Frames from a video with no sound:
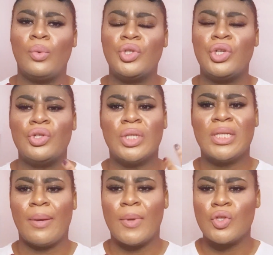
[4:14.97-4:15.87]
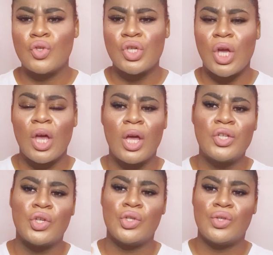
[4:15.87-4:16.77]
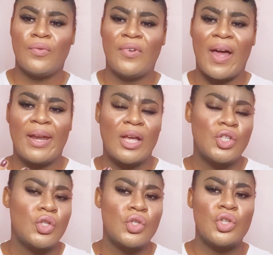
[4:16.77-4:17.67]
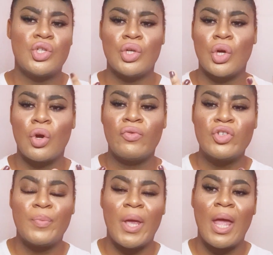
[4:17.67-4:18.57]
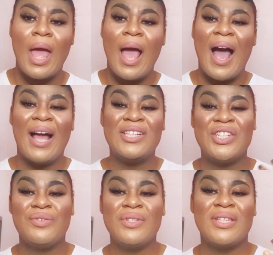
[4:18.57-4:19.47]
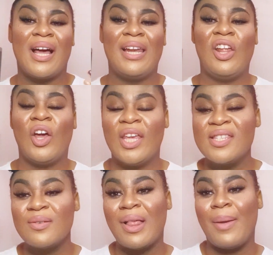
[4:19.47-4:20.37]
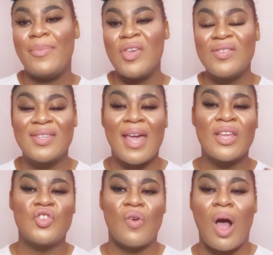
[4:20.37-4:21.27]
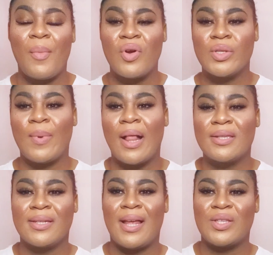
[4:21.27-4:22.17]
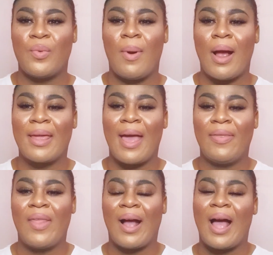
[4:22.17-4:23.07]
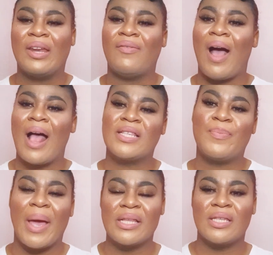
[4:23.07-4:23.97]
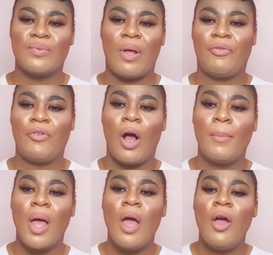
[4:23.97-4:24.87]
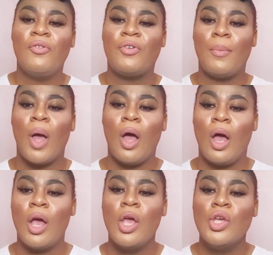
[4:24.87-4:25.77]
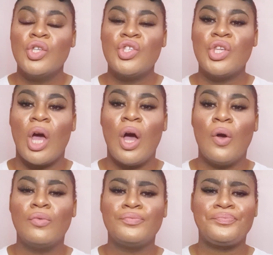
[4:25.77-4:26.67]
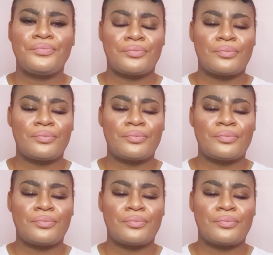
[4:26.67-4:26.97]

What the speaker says: she used to take me to church and stuff like that. She just used to encourage me. And she was a lot into music, drama as well. So that's where I get that kind of aspect as well from her. So